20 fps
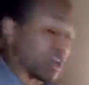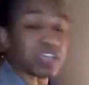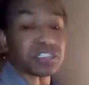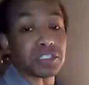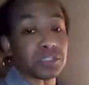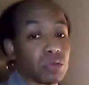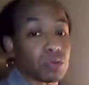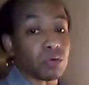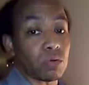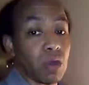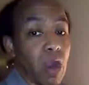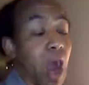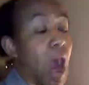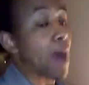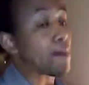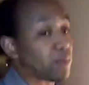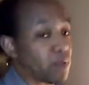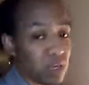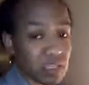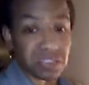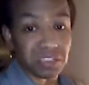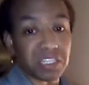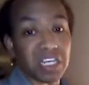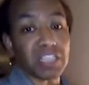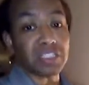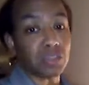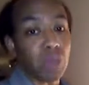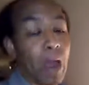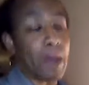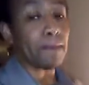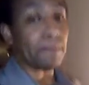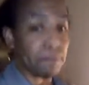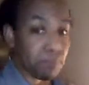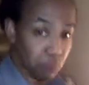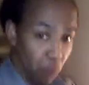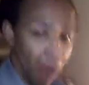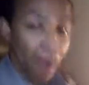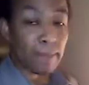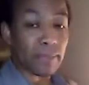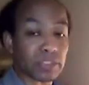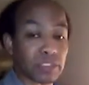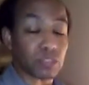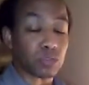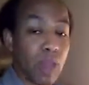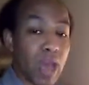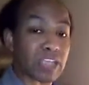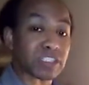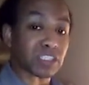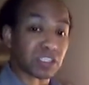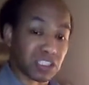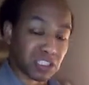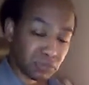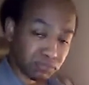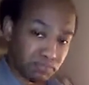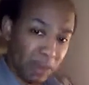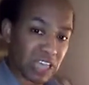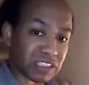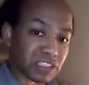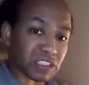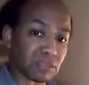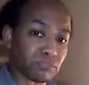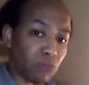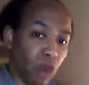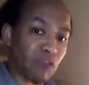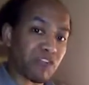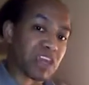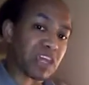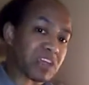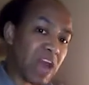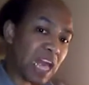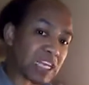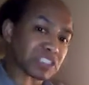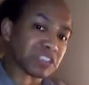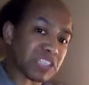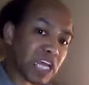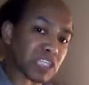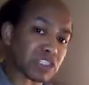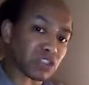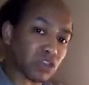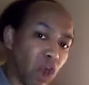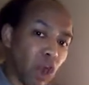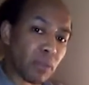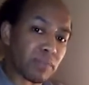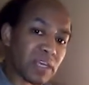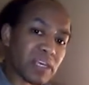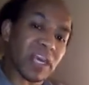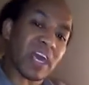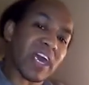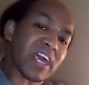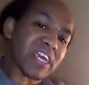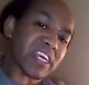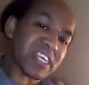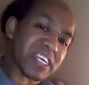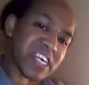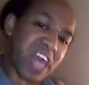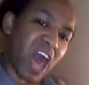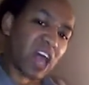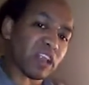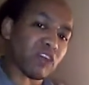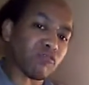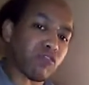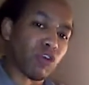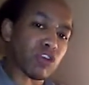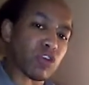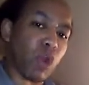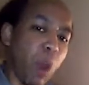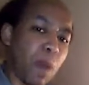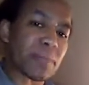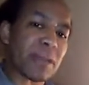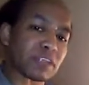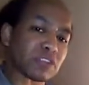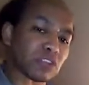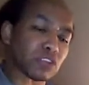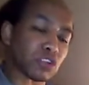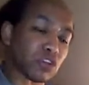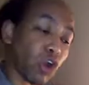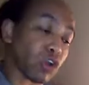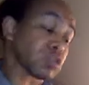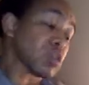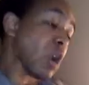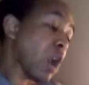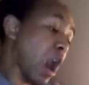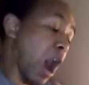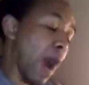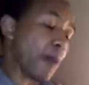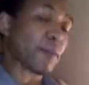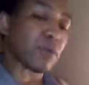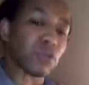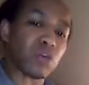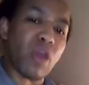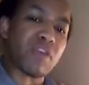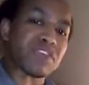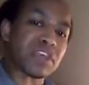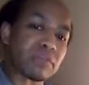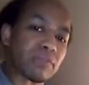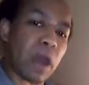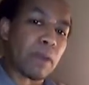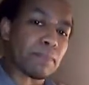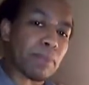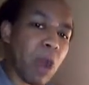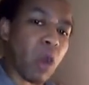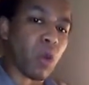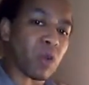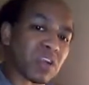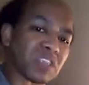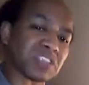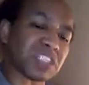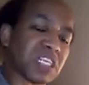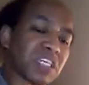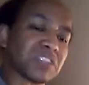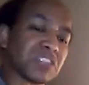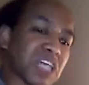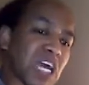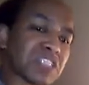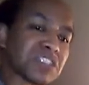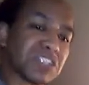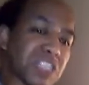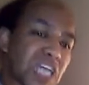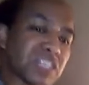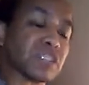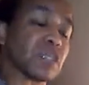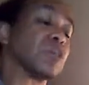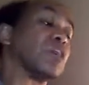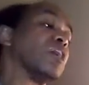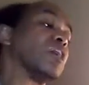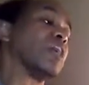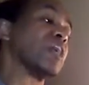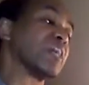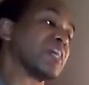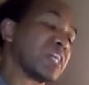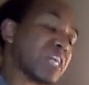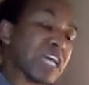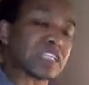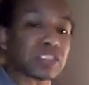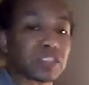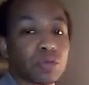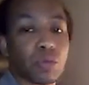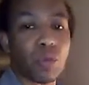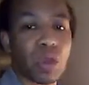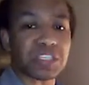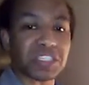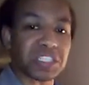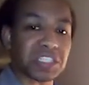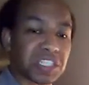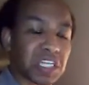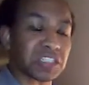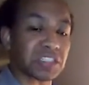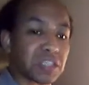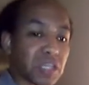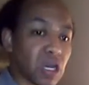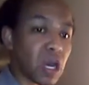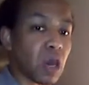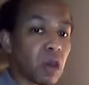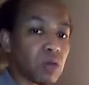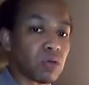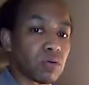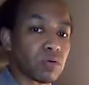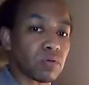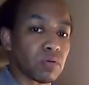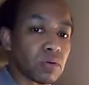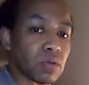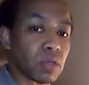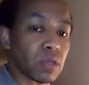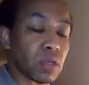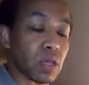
official. I'm going to see to, I promise you, as Specialist Murphy, United States Army, California Army National Guard, I'm going to do everything in my power to see that Judge Jessner gets to where she needs to go.